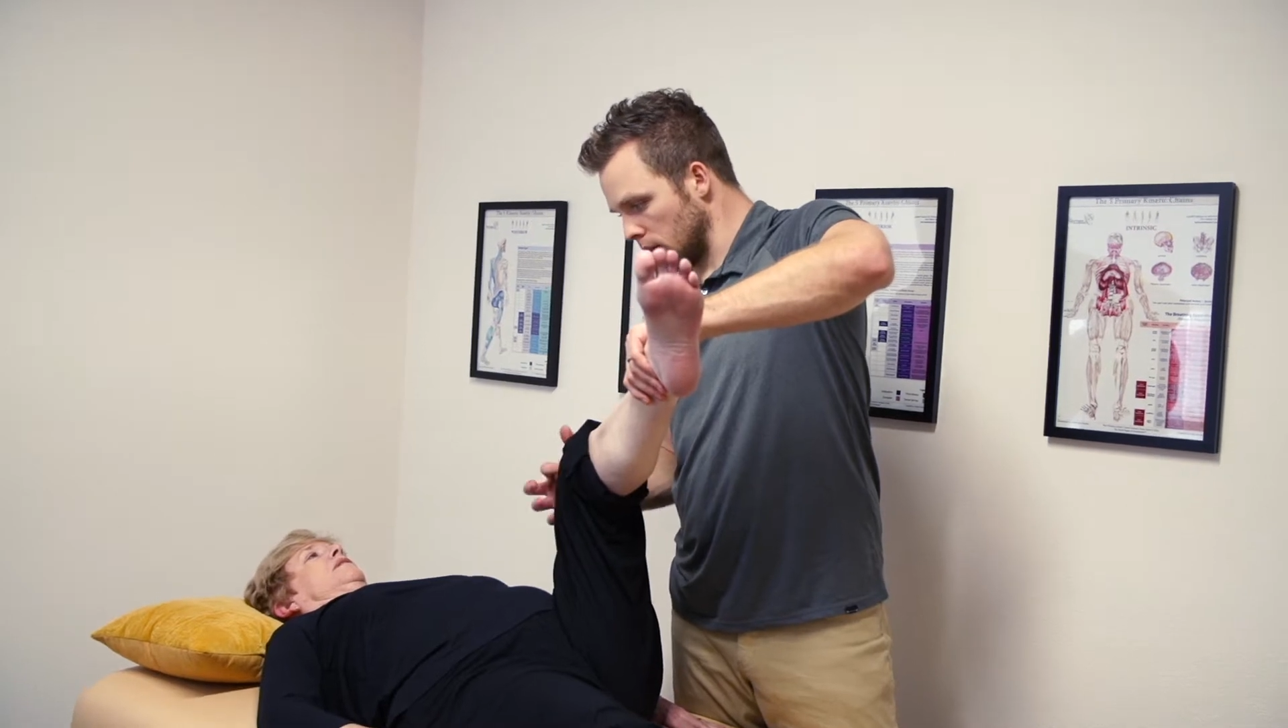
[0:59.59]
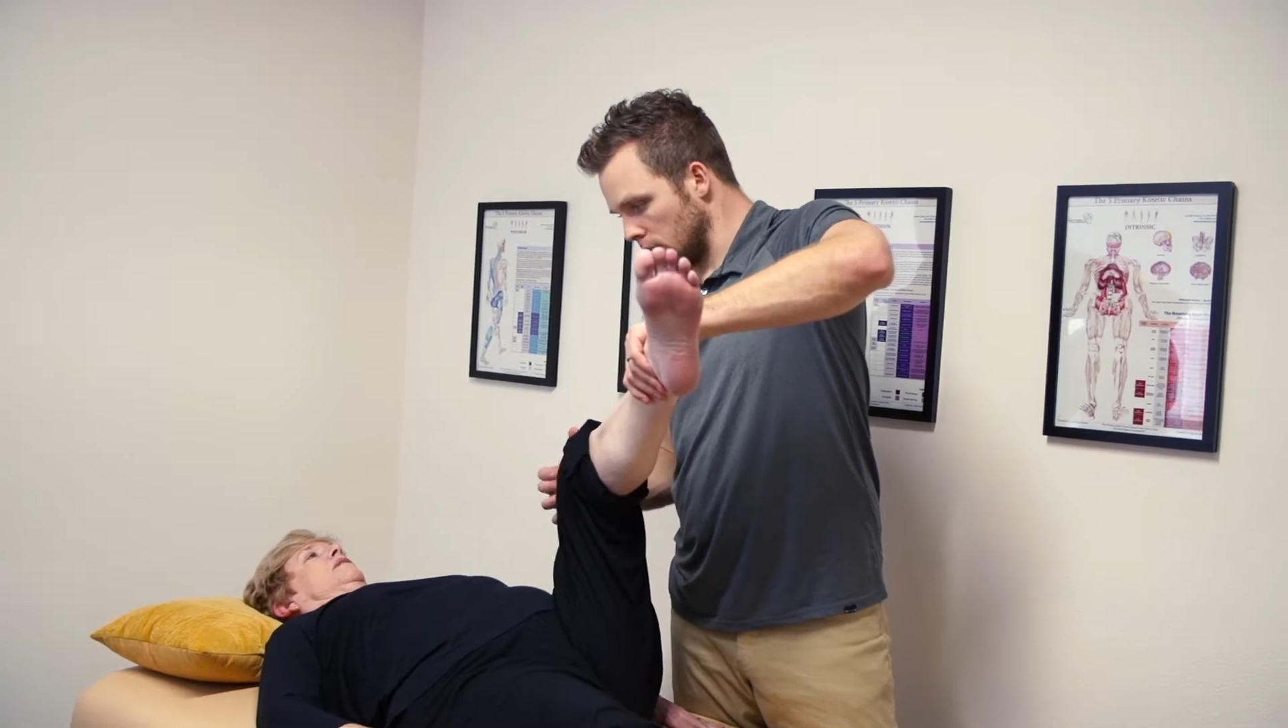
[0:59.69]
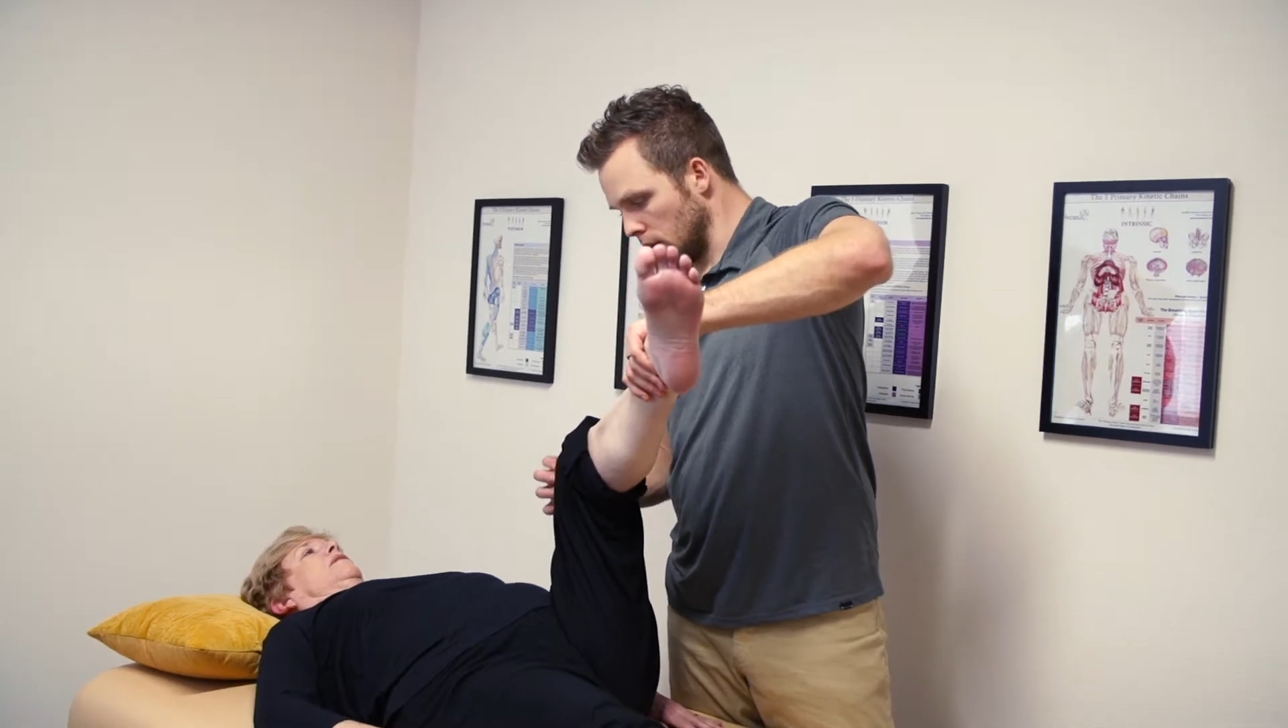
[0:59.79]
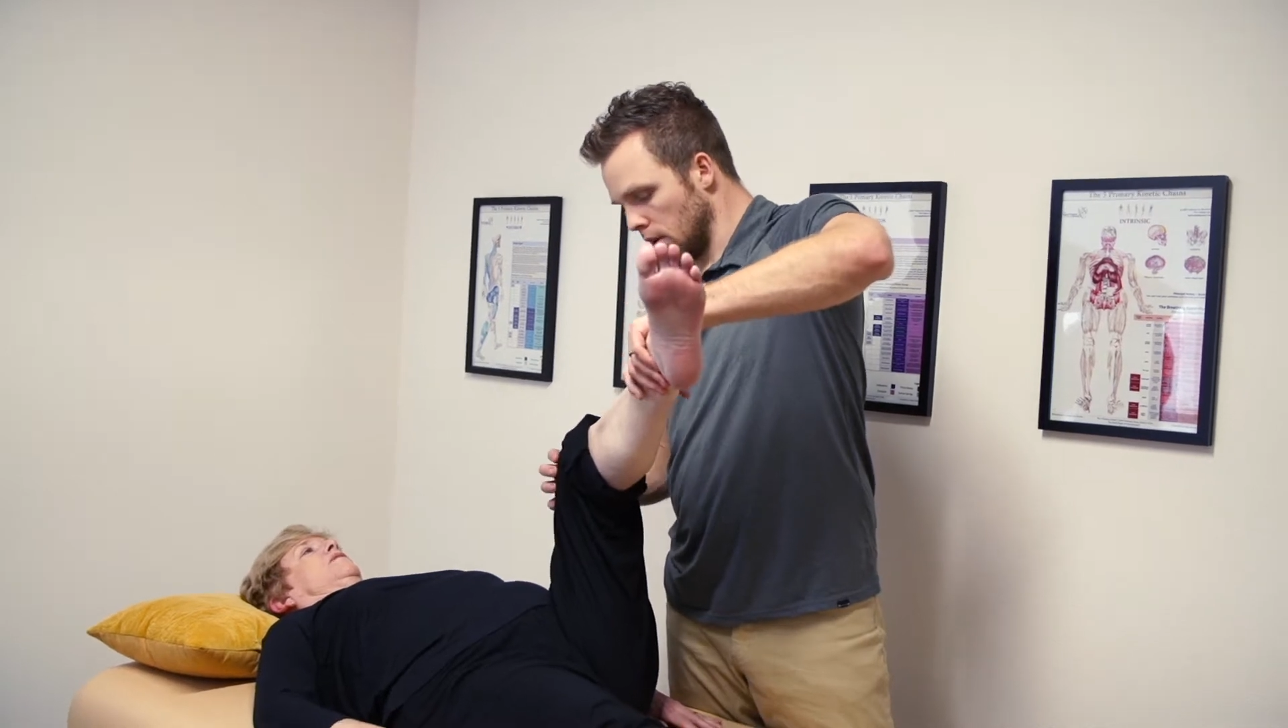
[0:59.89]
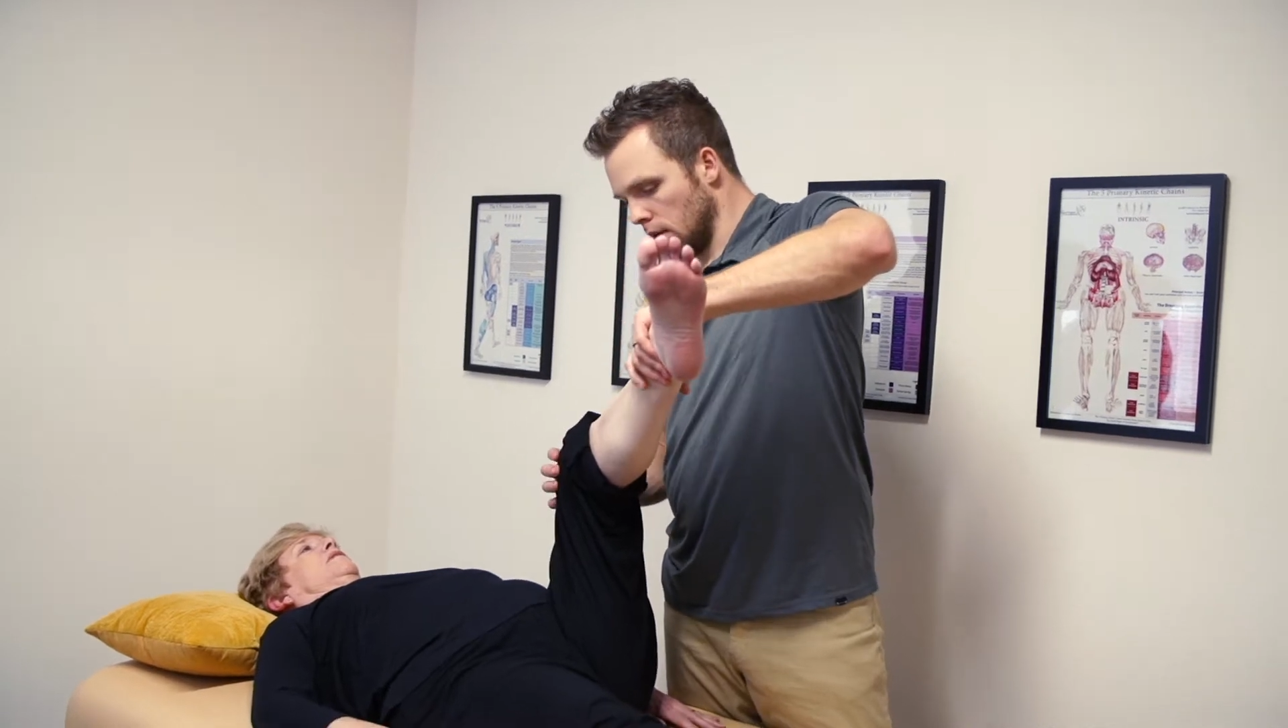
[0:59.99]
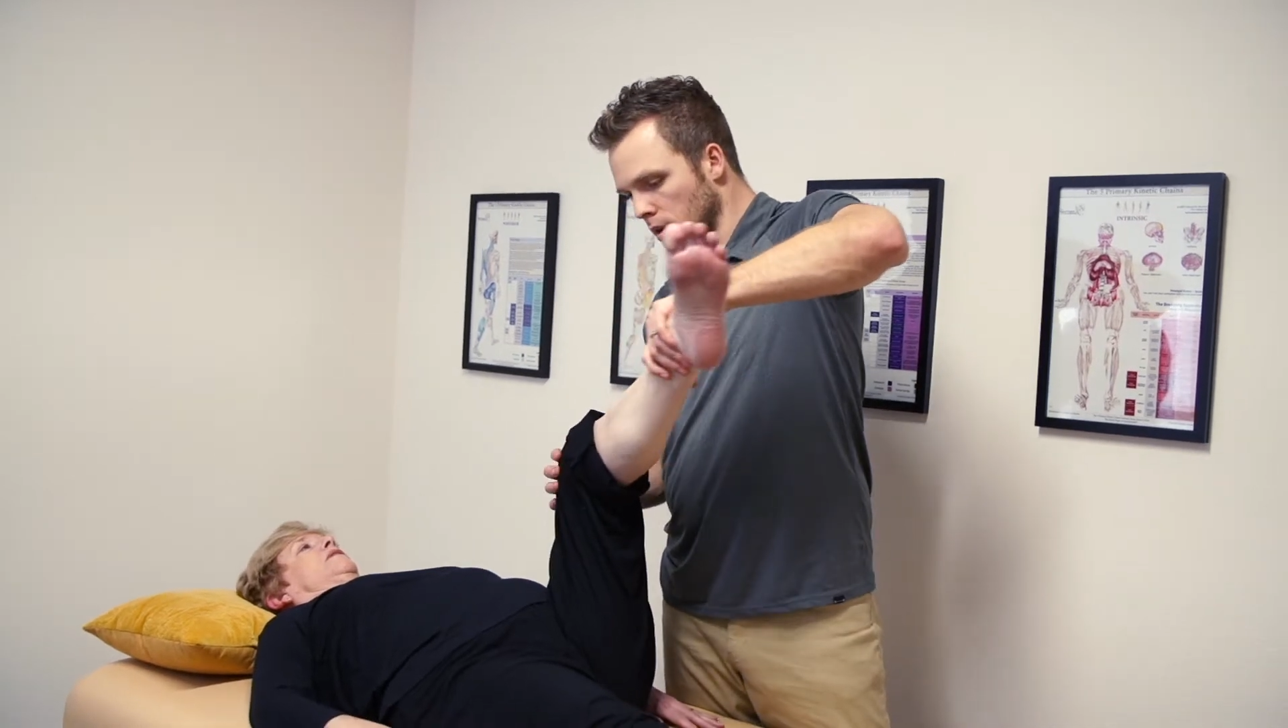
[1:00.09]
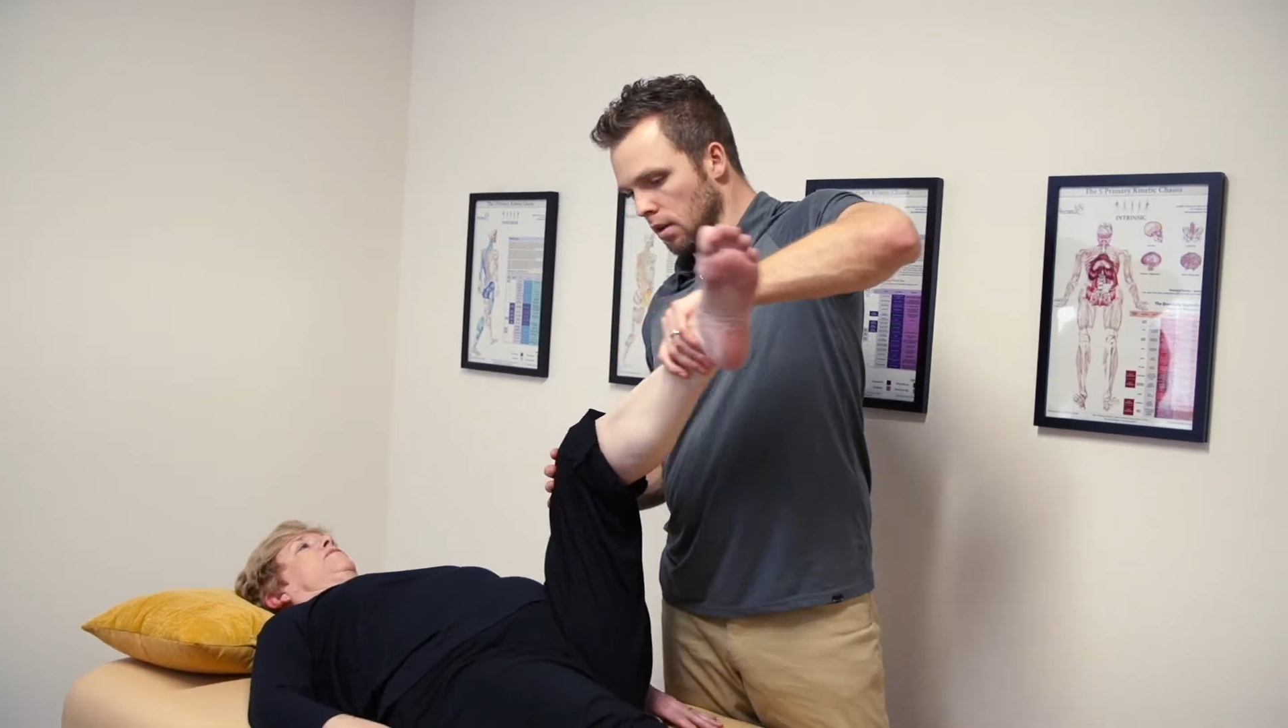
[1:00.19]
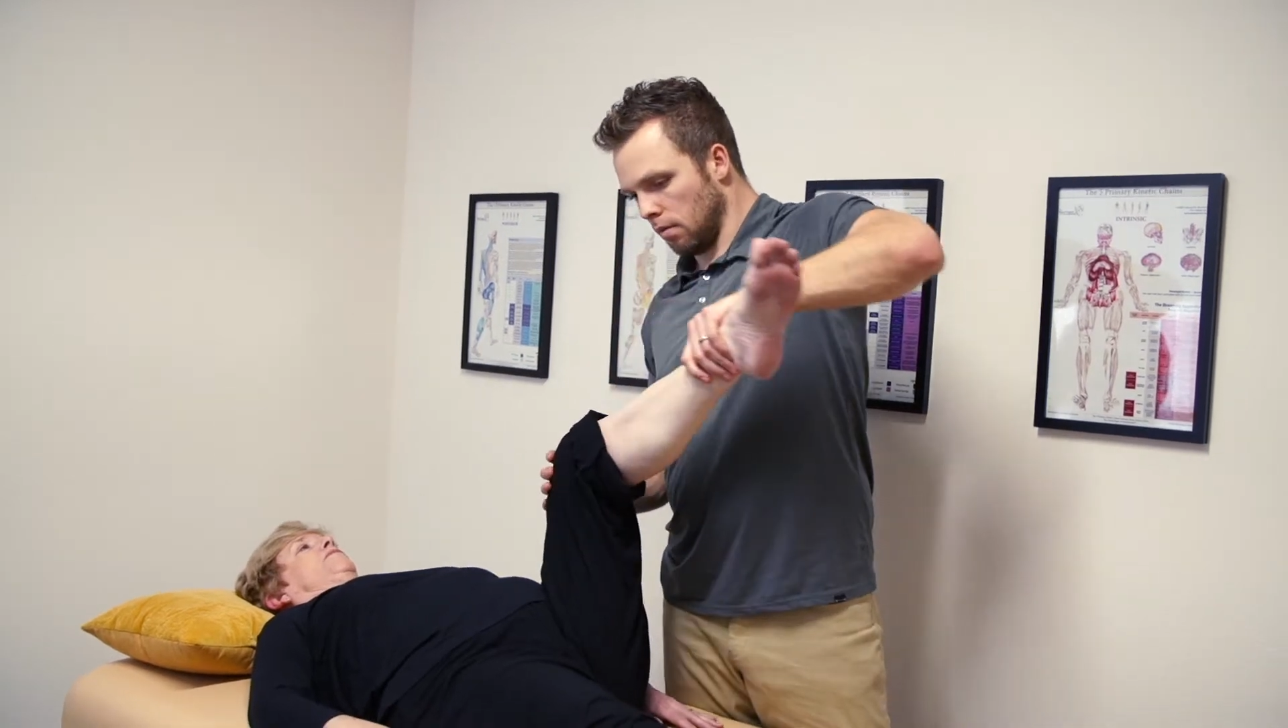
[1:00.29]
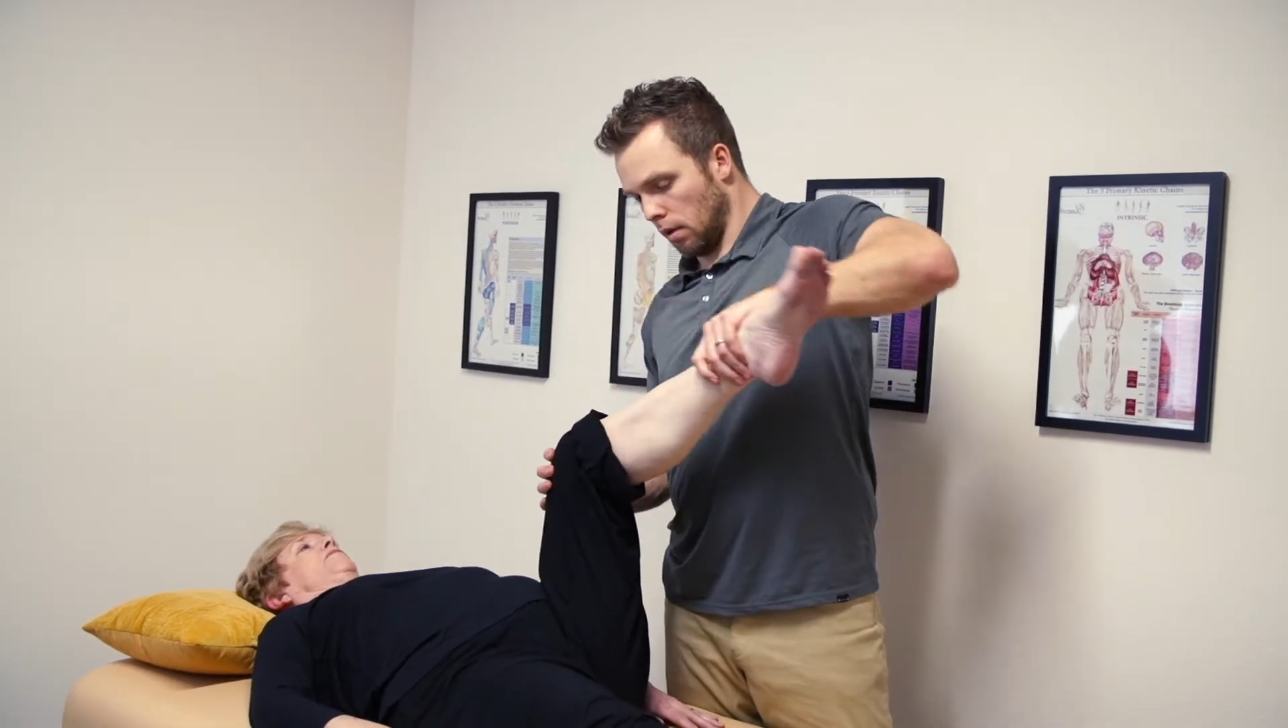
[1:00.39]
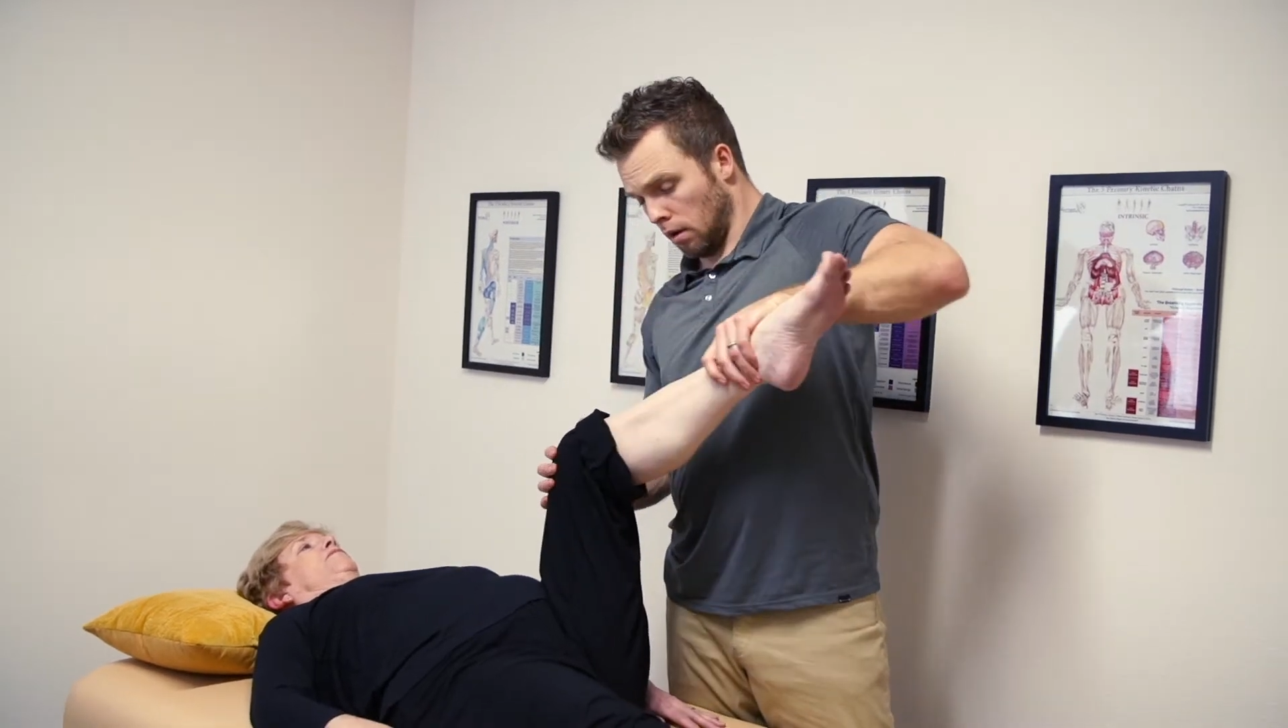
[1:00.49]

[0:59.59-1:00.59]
engineering,